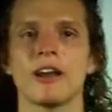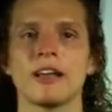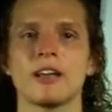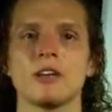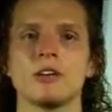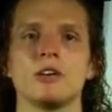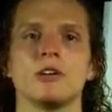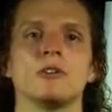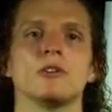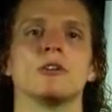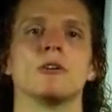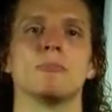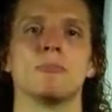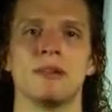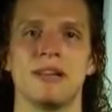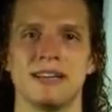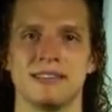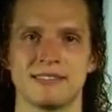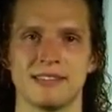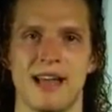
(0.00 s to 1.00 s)
that I could do to
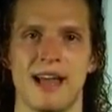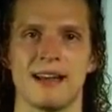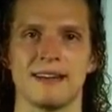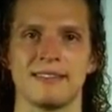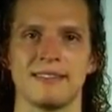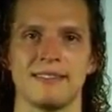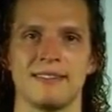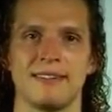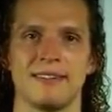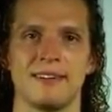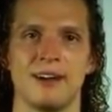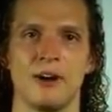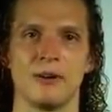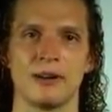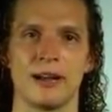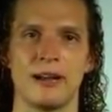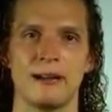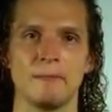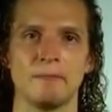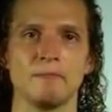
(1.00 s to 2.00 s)
replace that.
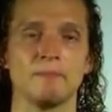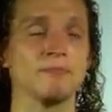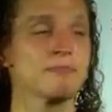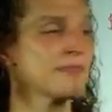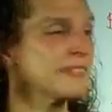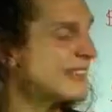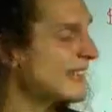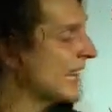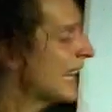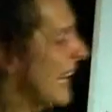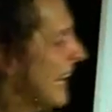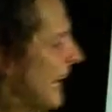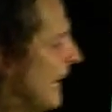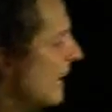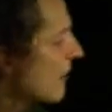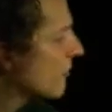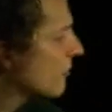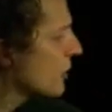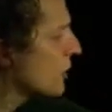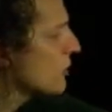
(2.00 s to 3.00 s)
Okay?
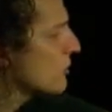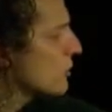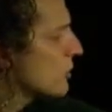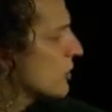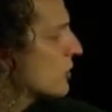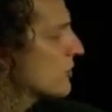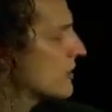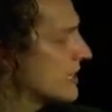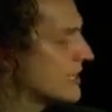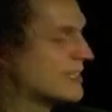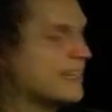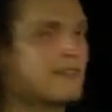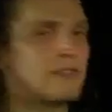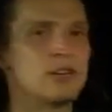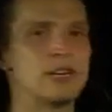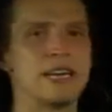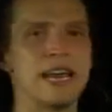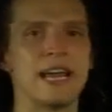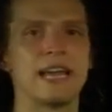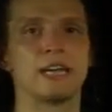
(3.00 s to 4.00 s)
If you do this
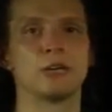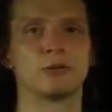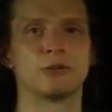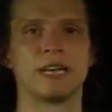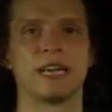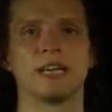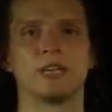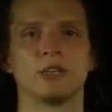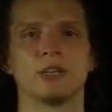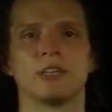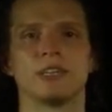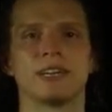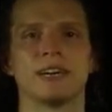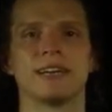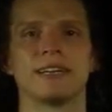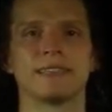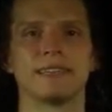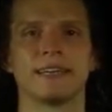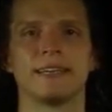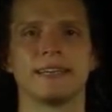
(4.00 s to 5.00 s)
every day, create good
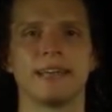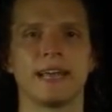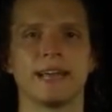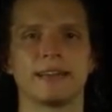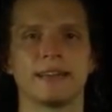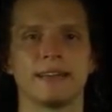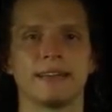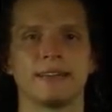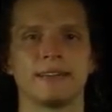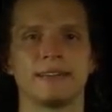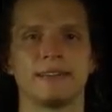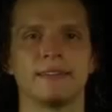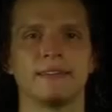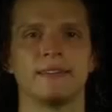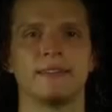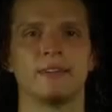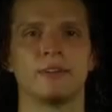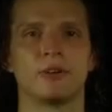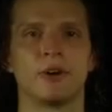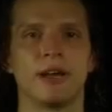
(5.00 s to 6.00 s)
content daily,
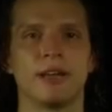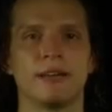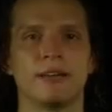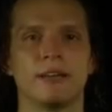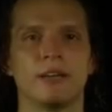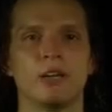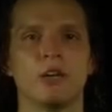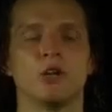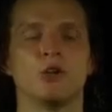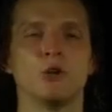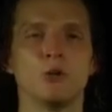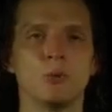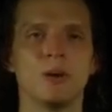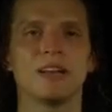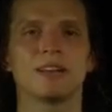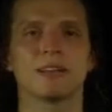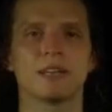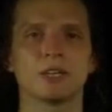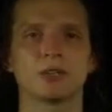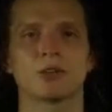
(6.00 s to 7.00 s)
right, you
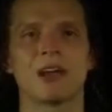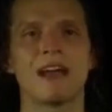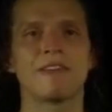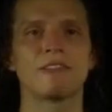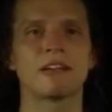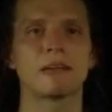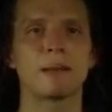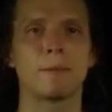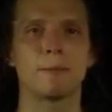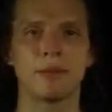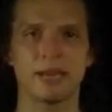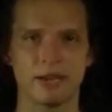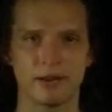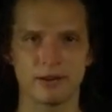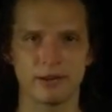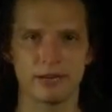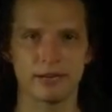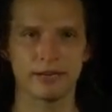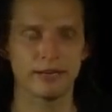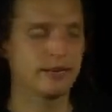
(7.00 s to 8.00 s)
will get traffic,
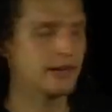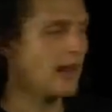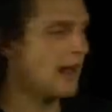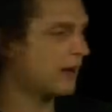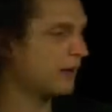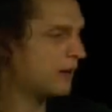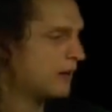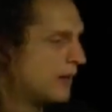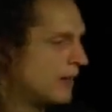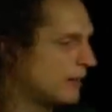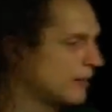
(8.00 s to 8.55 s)
period. Now,